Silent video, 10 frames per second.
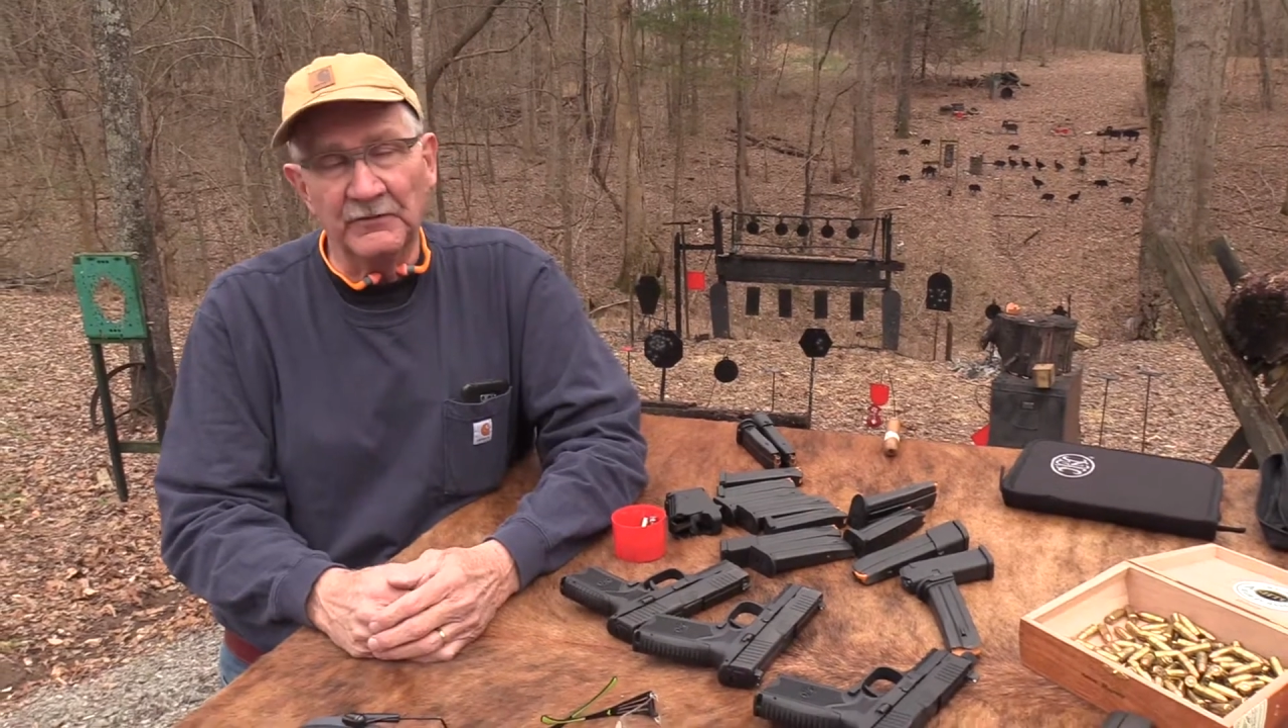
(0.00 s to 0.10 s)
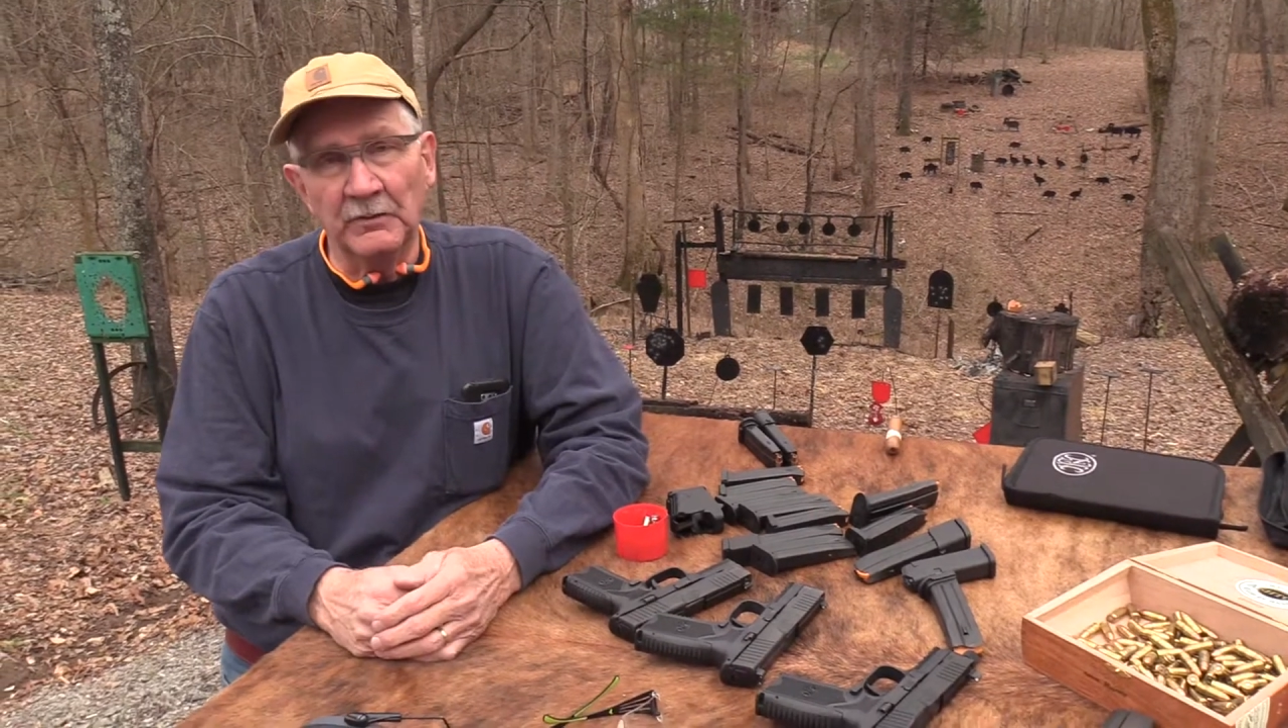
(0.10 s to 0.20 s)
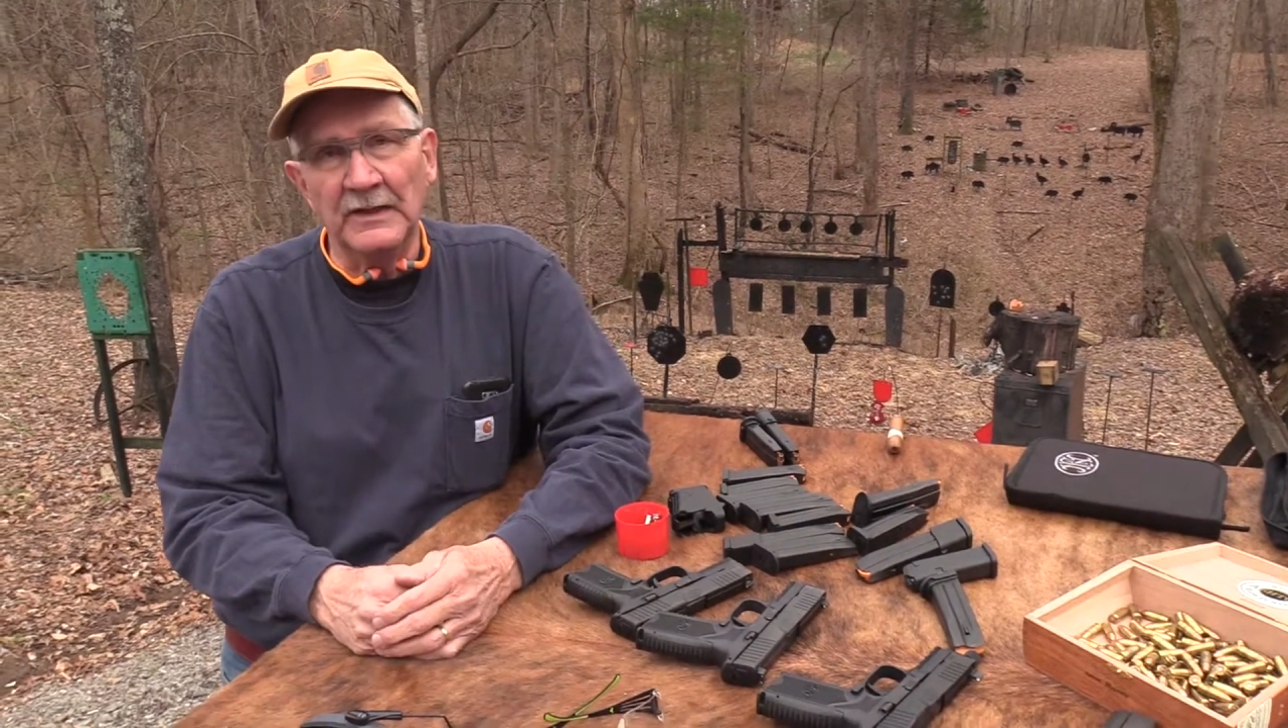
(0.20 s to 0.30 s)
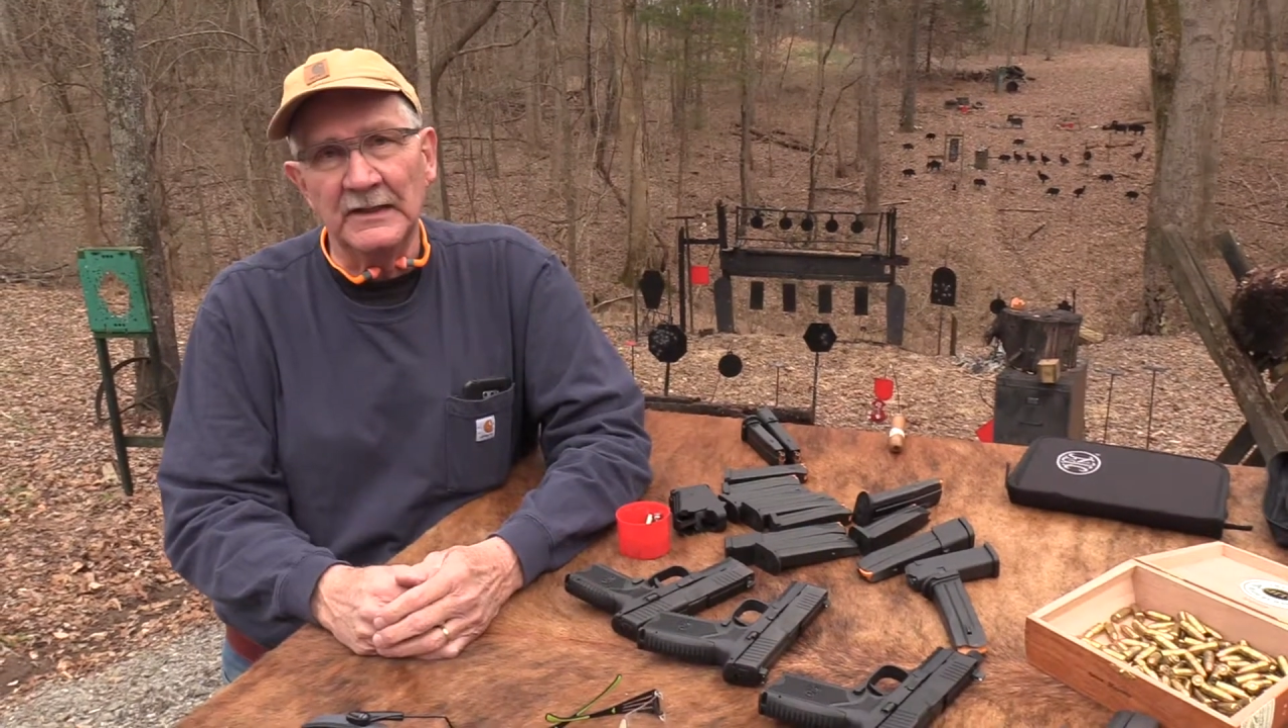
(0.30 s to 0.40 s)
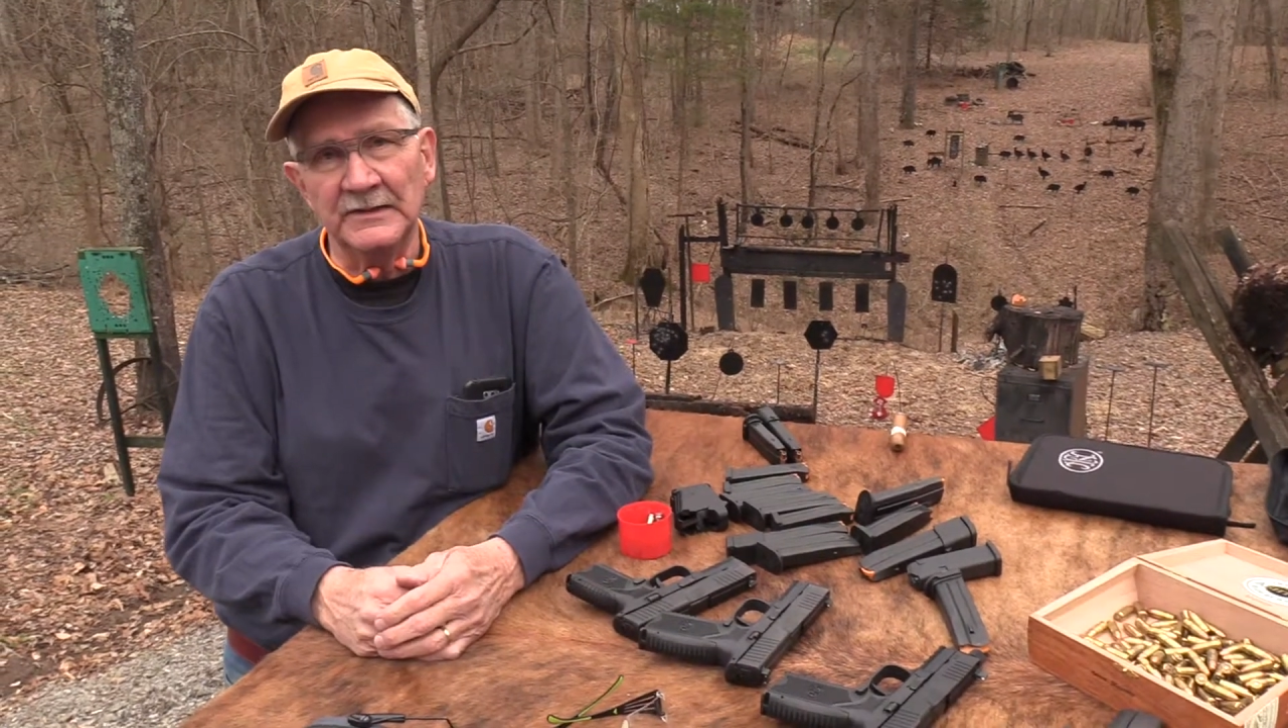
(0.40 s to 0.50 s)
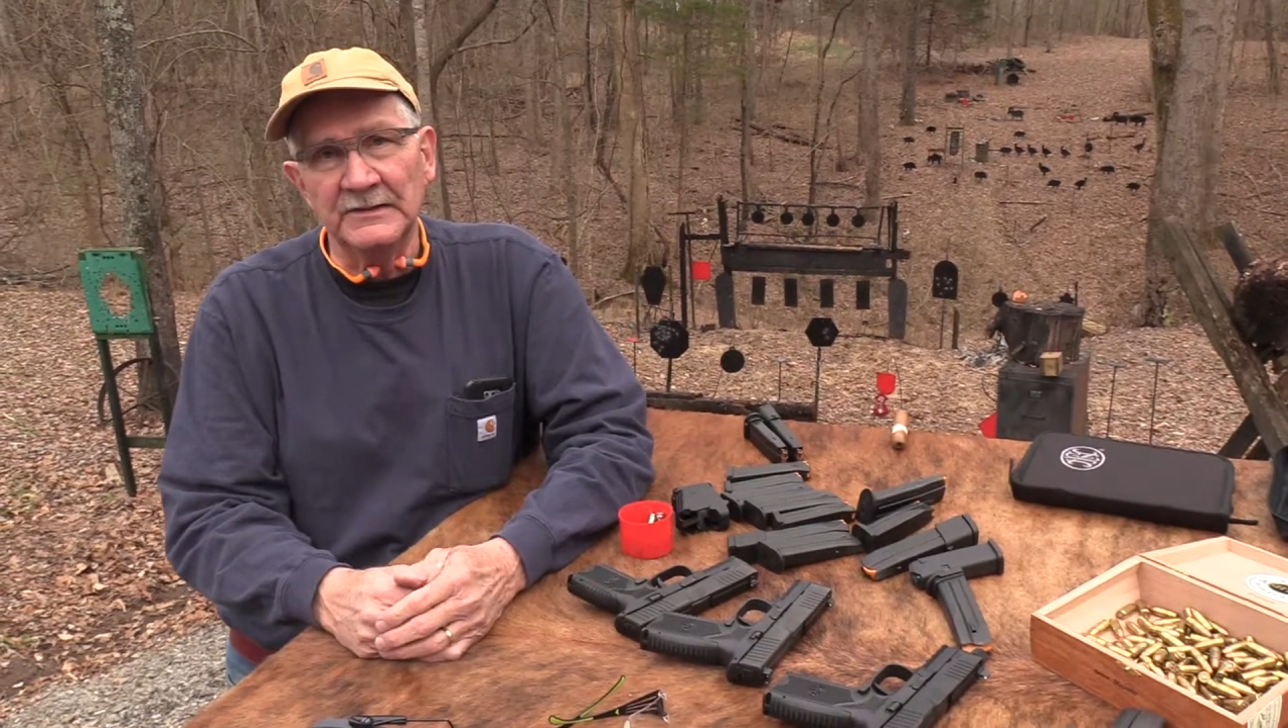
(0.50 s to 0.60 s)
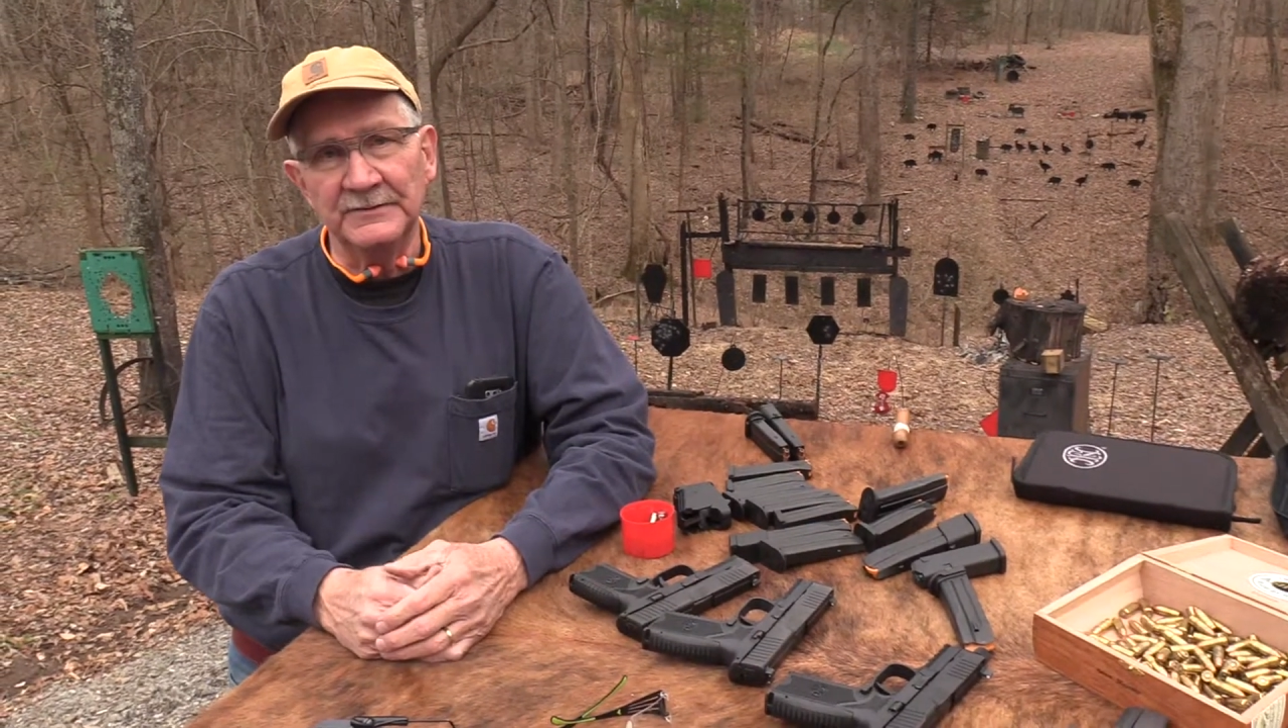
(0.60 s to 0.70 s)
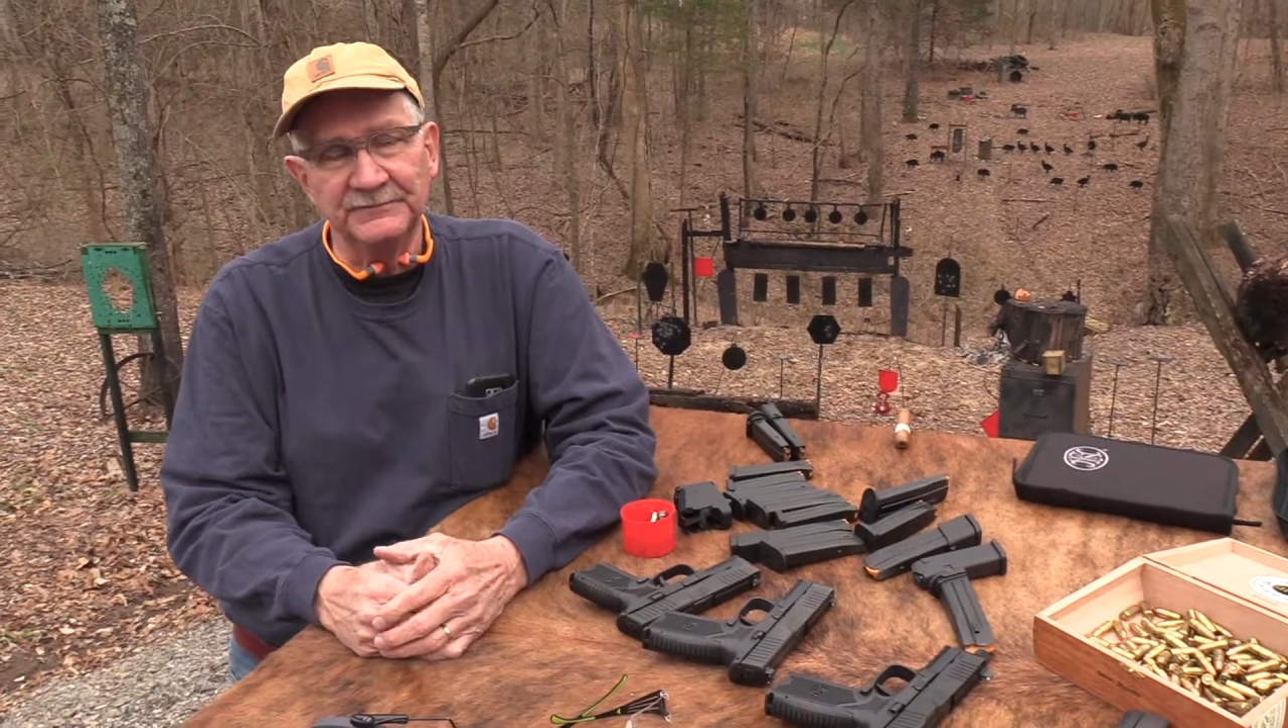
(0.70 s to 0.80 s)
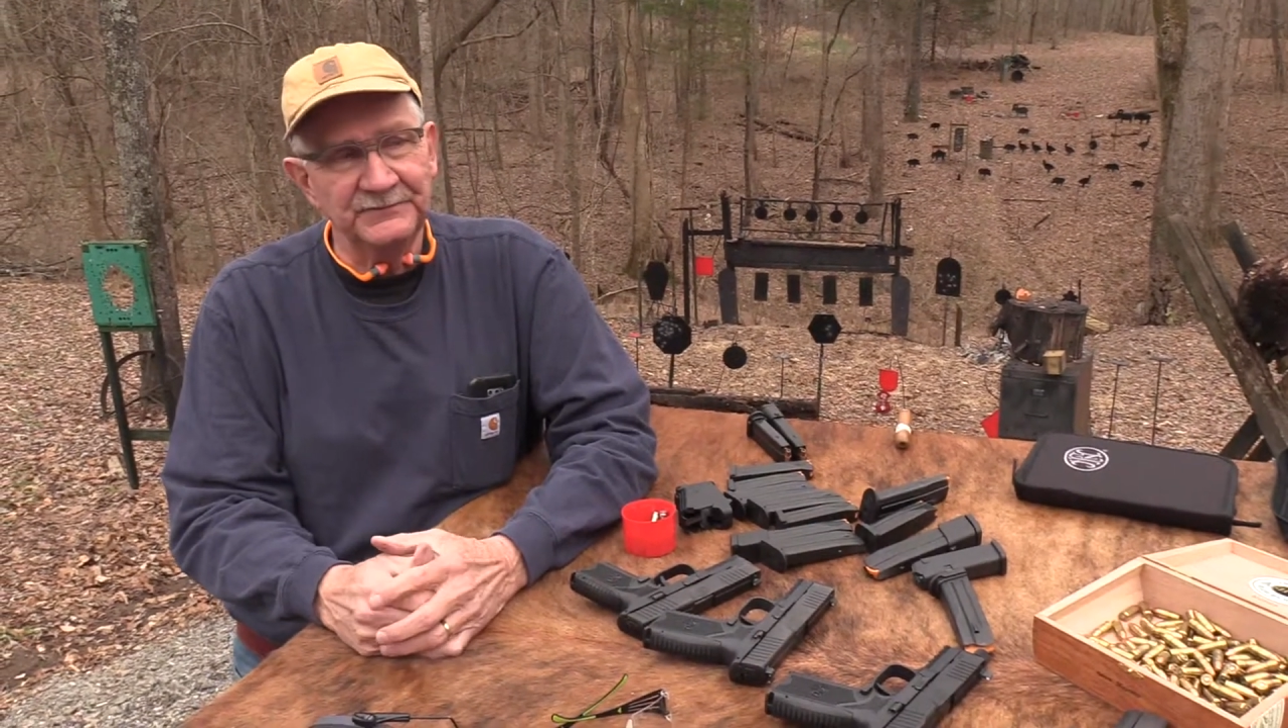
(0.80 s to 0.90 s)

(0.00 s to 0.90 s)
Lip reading: around, isn't it?